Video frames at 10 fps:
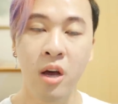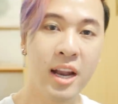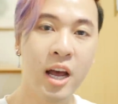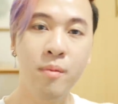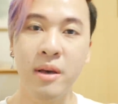
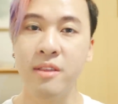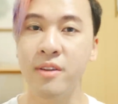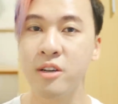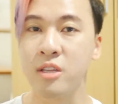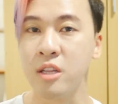kind of help make the
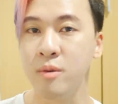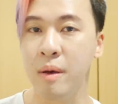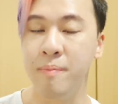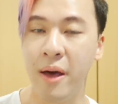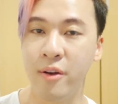videos a little
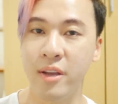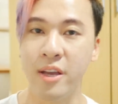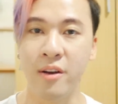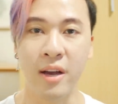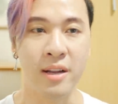bit better
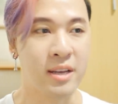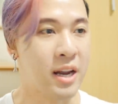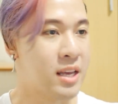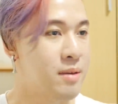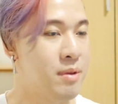here and
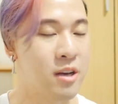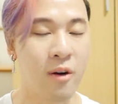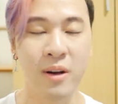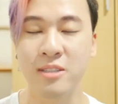kind of keep me going.